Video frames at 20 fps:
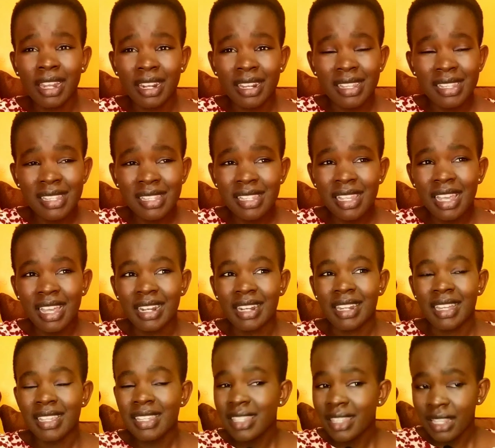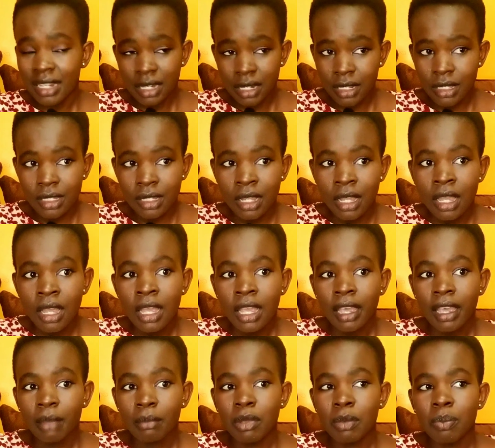an anesthetist
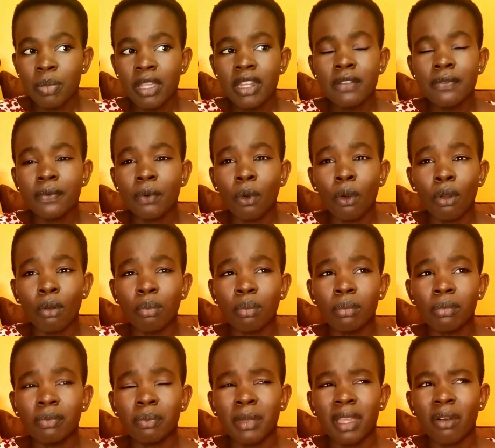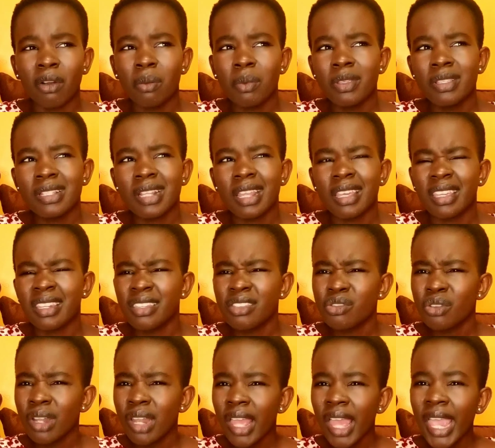can be paid for almost, like,
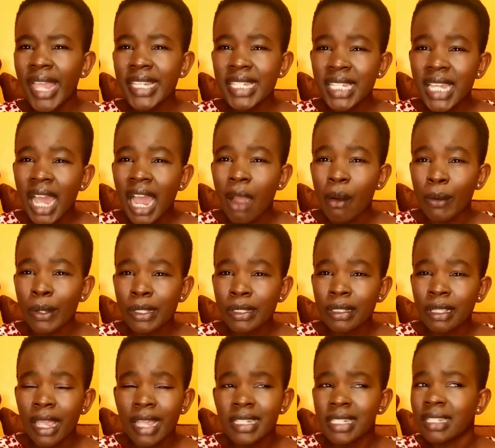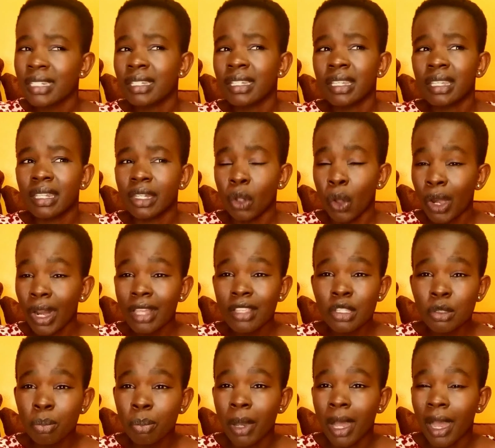it's usually
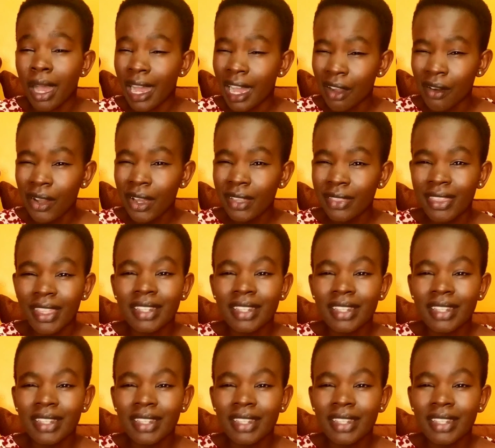$80 per hour.